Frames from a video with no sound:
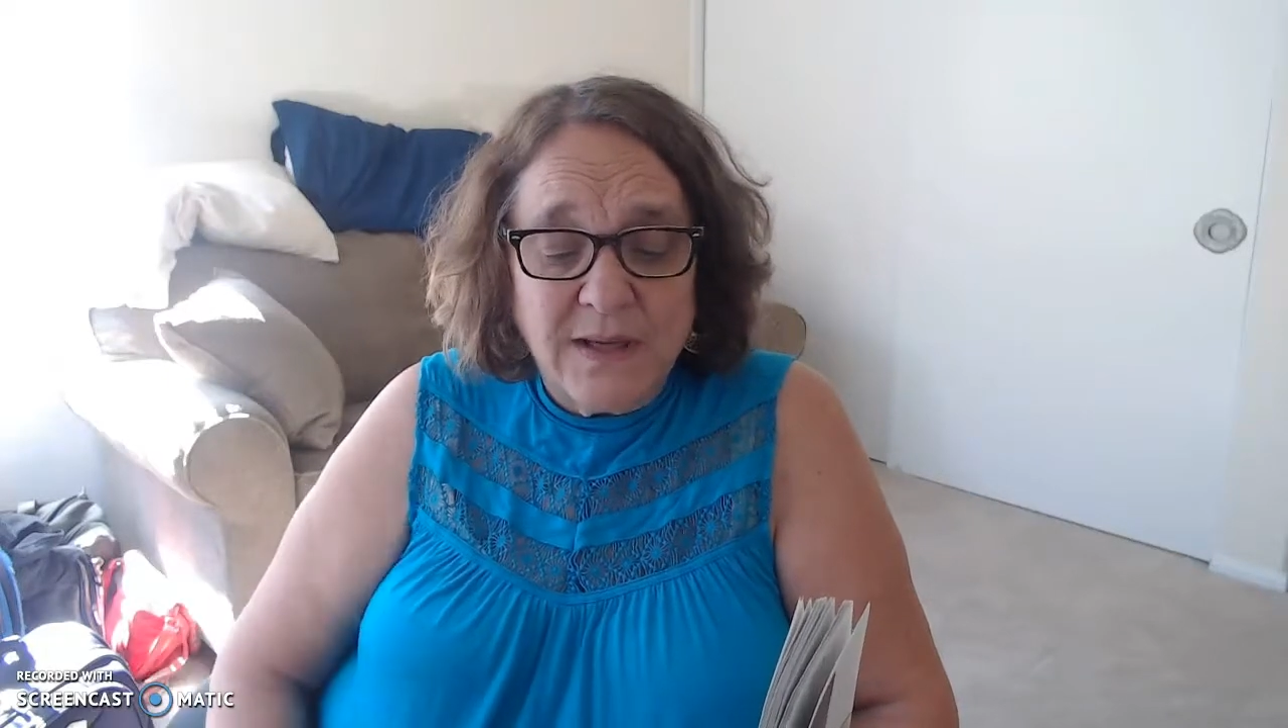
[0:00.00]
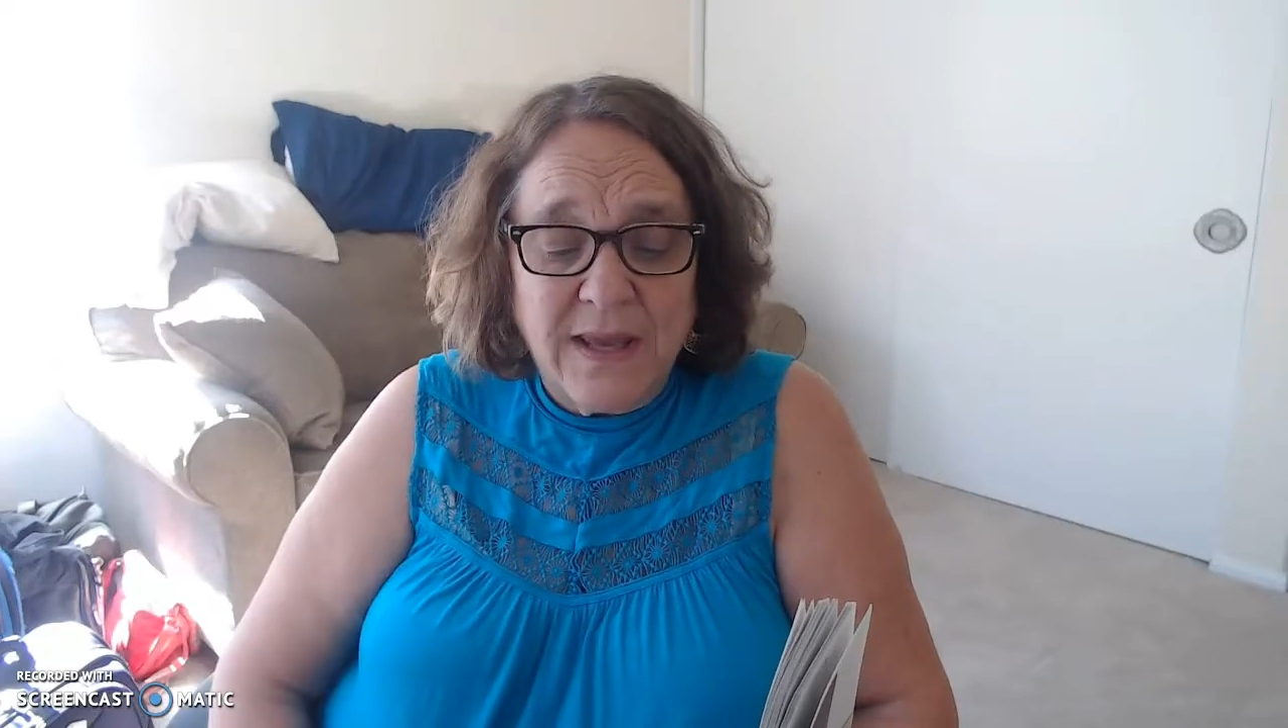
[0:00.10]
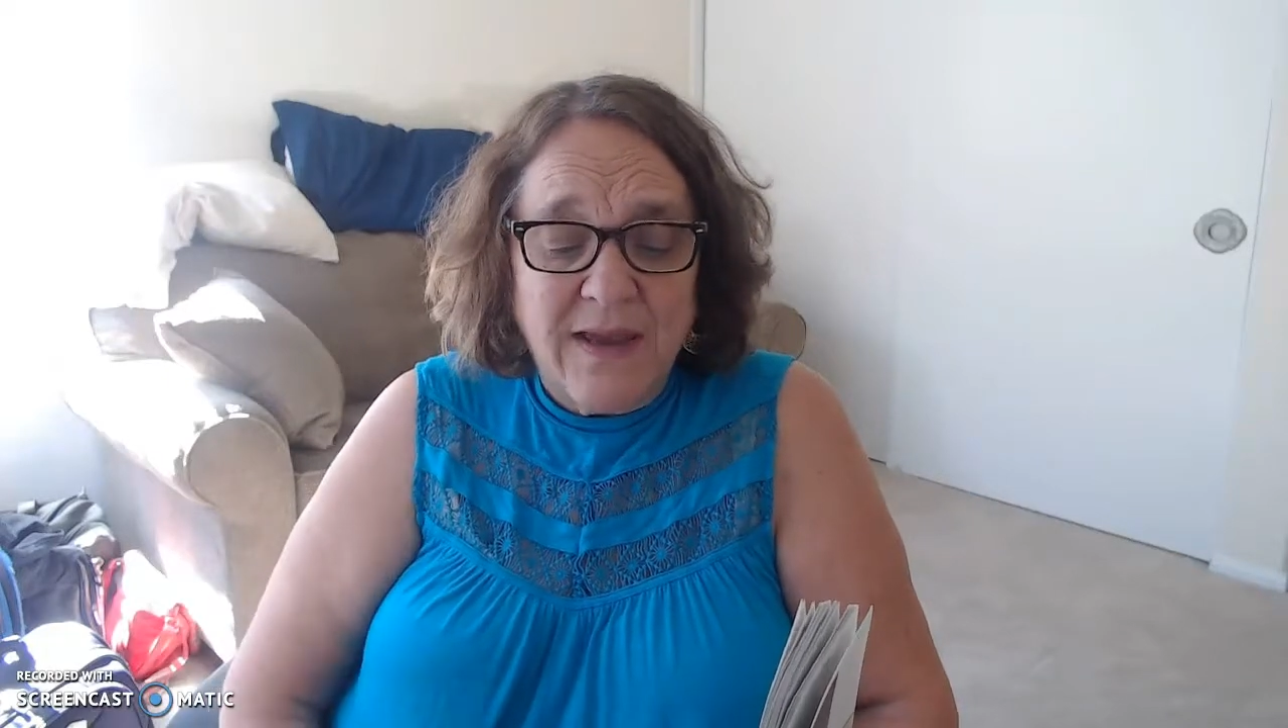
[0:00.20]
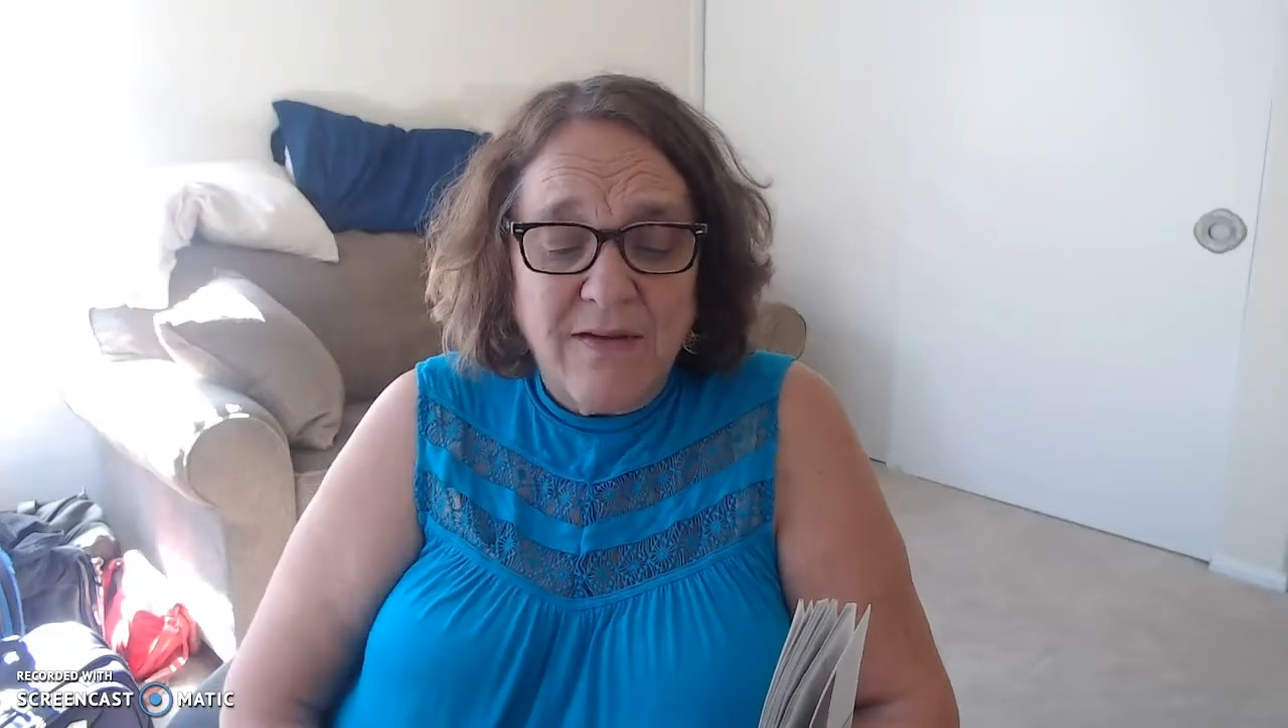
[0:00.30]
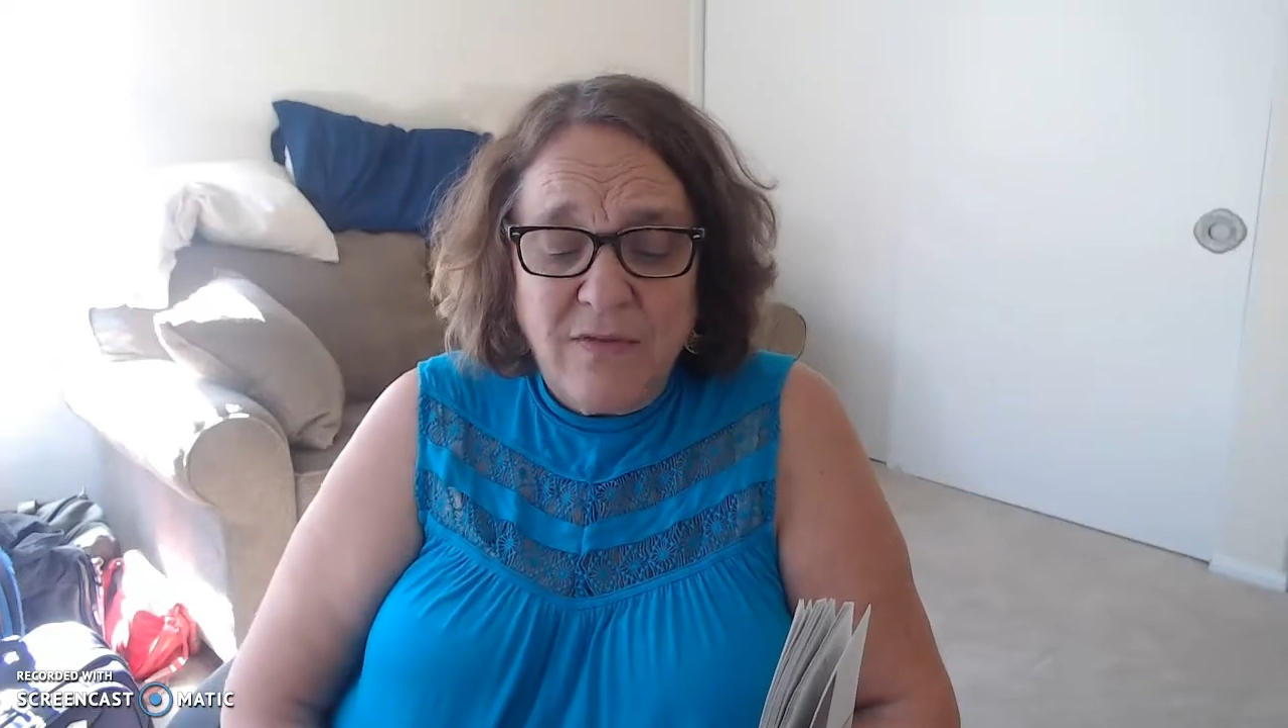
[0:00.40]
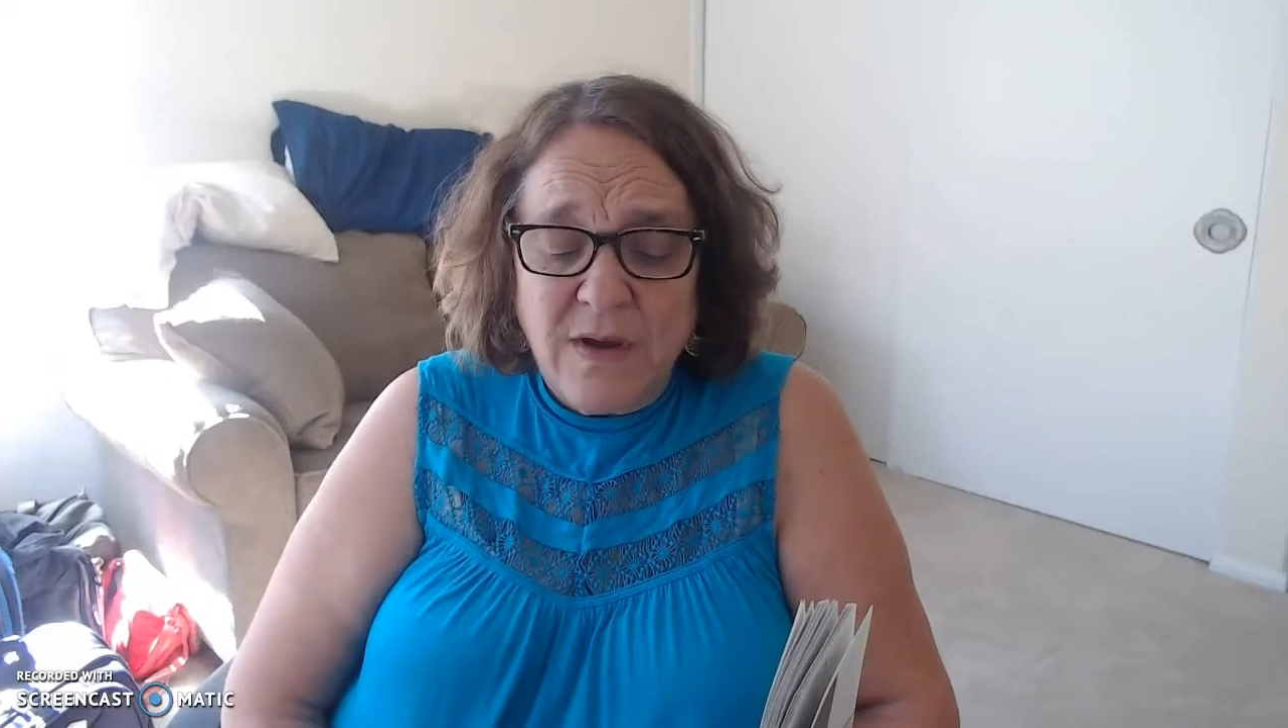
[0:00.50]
gave